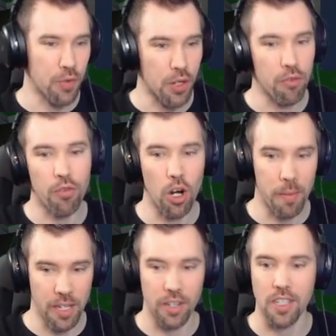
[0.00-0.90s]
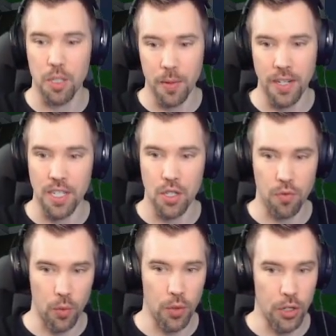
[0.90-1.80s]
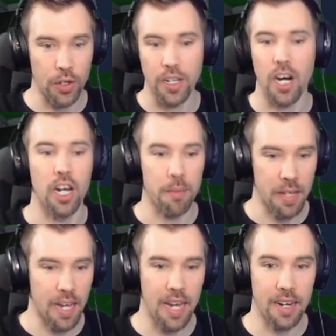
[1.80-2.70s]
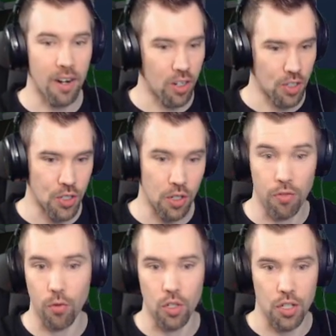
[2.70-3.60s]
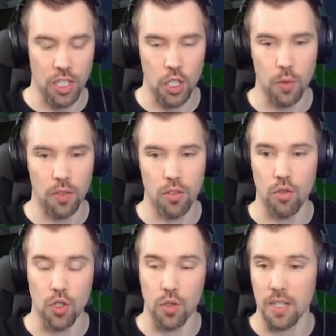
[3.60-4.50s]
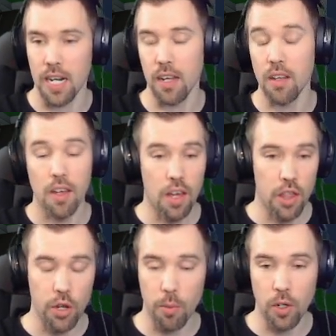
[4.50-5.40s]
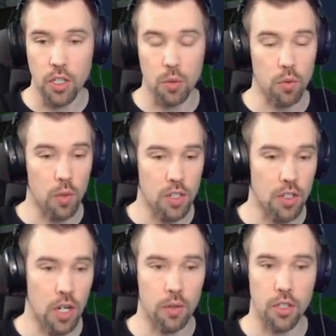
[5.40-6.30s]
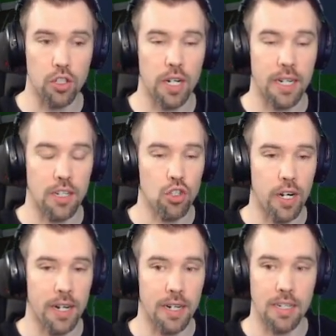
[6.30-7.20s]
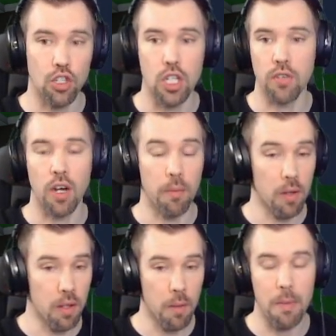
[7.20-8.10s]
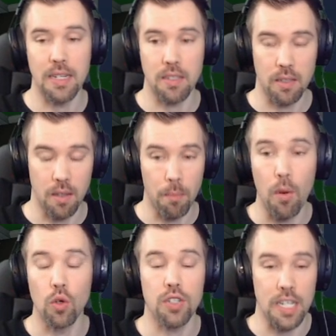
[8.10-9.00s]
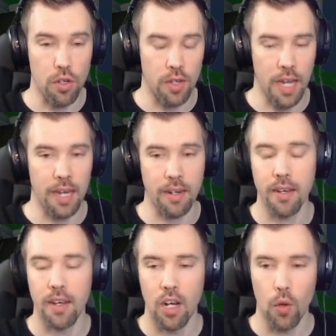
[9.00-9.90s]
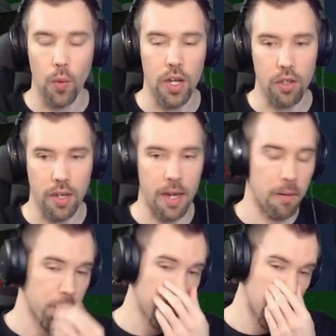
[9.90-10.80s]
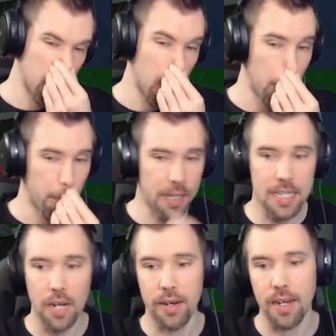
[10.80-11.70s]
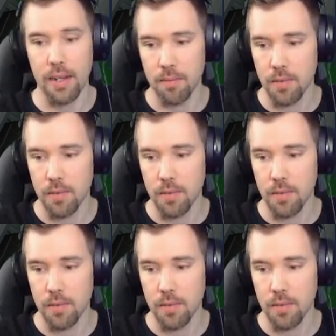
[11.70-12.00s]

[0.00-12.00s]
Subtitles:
for your farming, your experience for your economy, and also your forging as well too. So it's kind of 3 birds with 1 stone. You're trying to achieve on the most that you can while you can. But that's how I did it.